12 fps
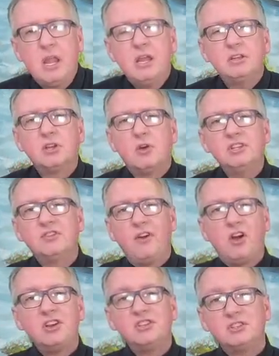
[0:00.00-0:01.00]
So, as
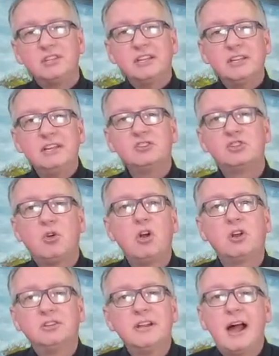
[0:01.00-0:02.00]
far as the
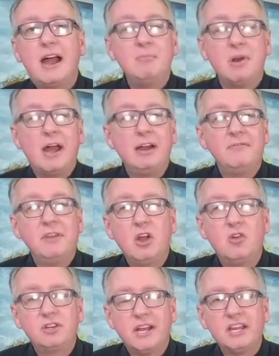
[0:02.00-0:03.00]
historical timeline of the
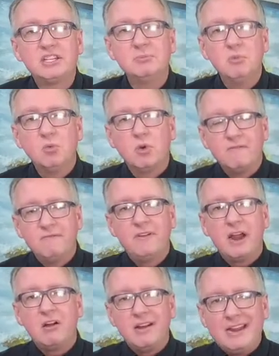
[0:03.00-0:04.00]
Old Testament, we're
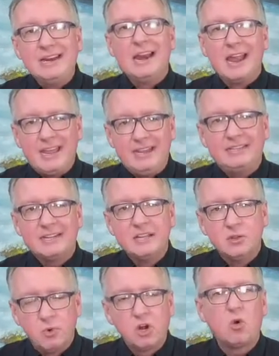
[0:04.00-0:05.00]
very late in
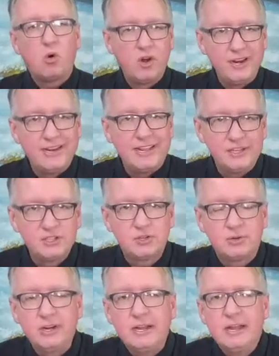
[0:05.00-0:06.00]
the recorded
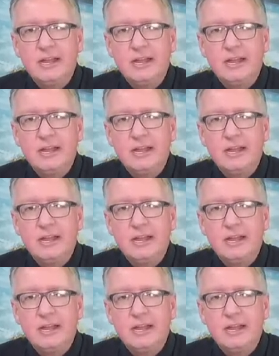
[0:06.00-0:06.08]
history